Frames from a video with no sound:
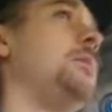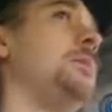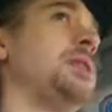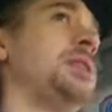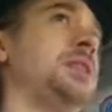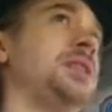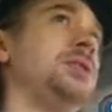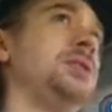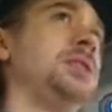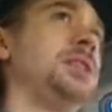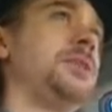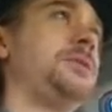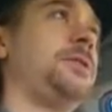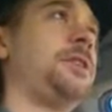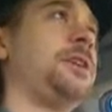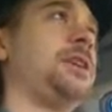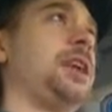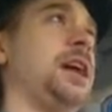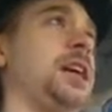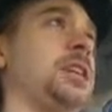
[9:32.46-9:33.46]
it's a little
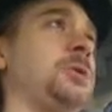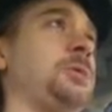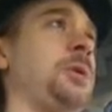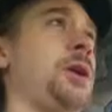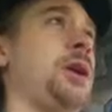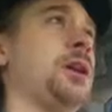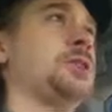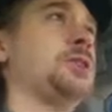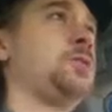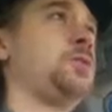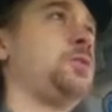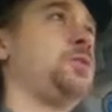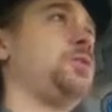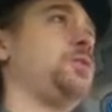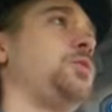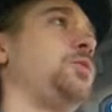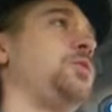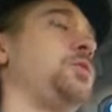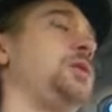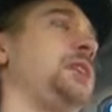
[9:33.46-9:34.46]
different. Xbox
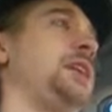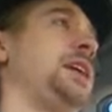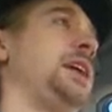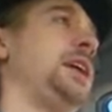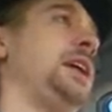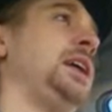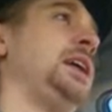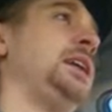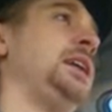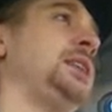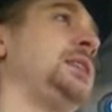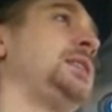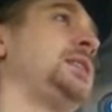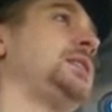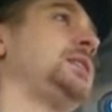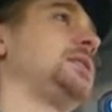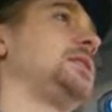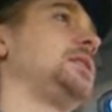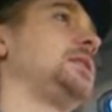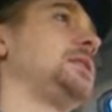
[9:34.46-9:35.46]
needs
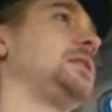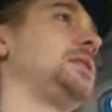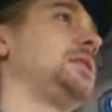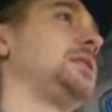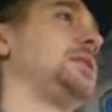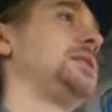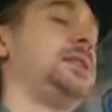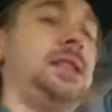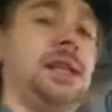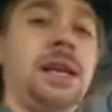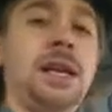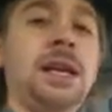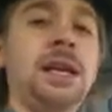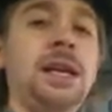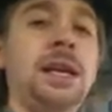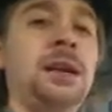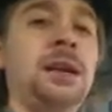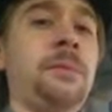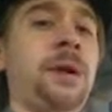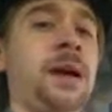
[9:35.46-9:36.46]
10
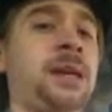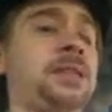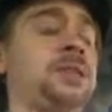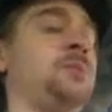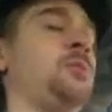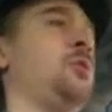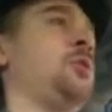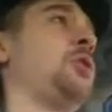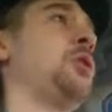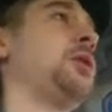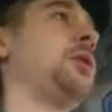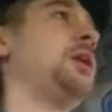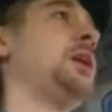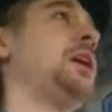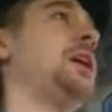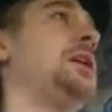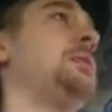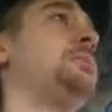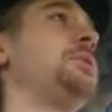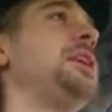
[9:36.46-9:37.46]
gigabytes more.
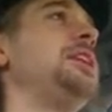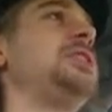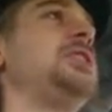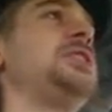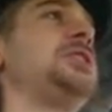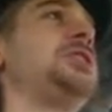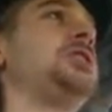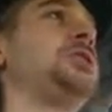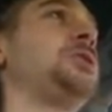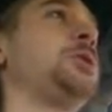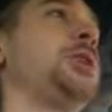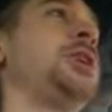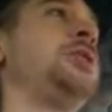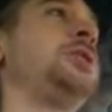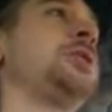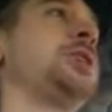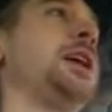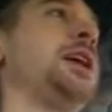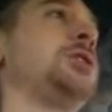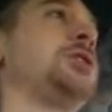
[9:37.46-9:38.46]
PlayStation 3,
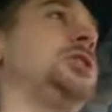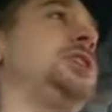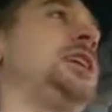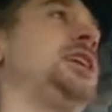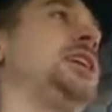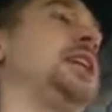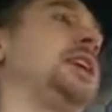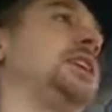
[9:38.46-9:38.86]
you're going to actually need